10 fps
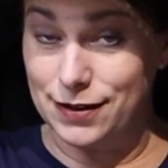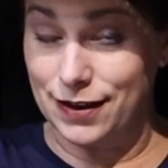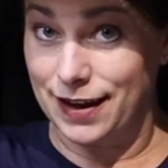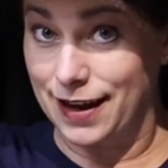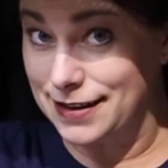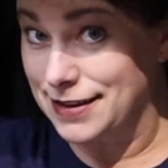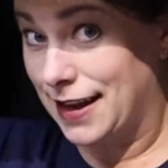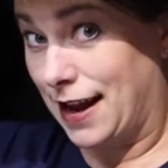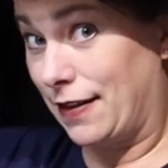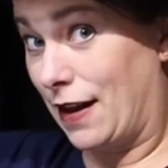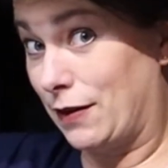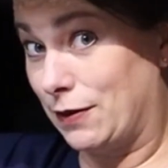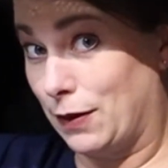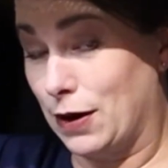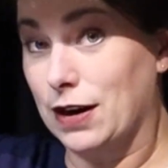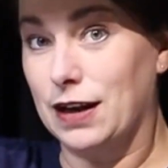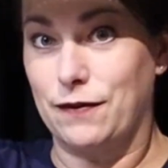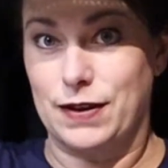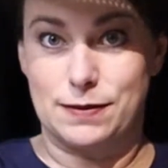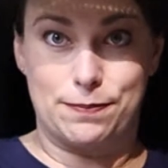you can kind of see how that would work
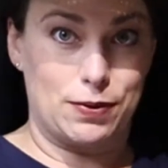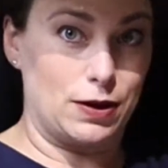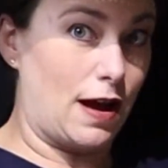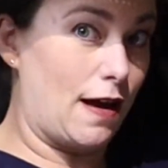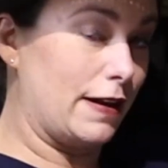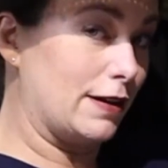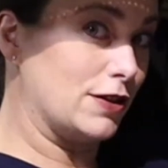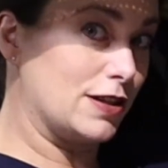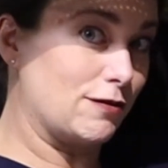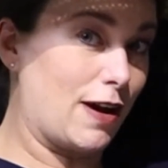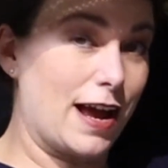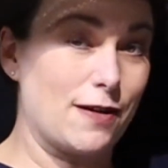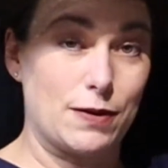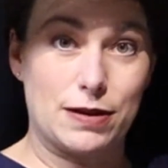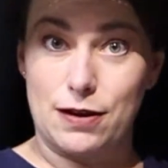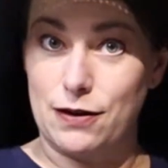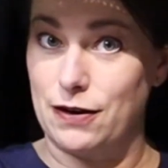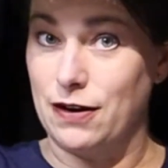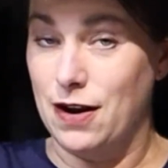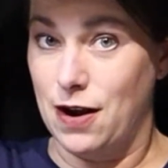if it's put on there just right with
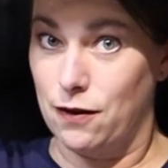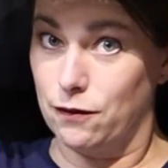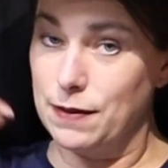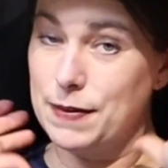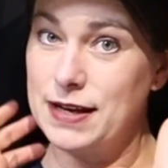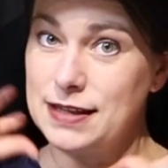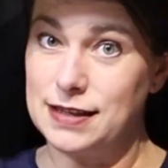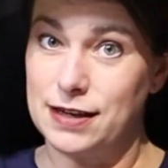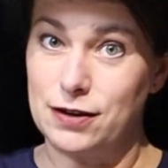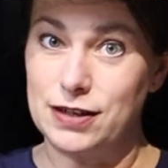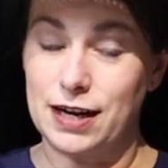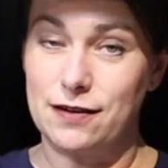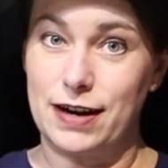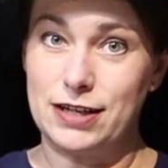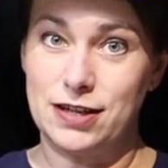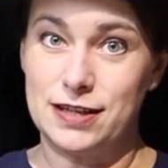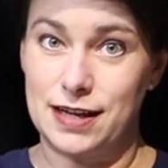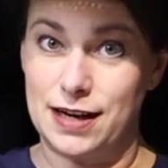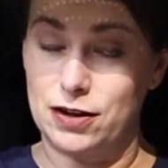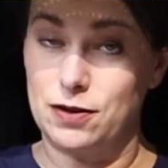your ribbons and your decorations,
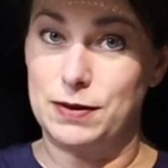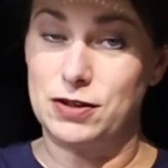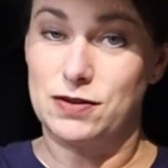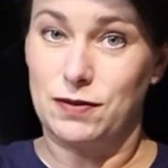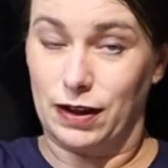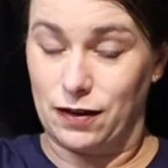and it could be just really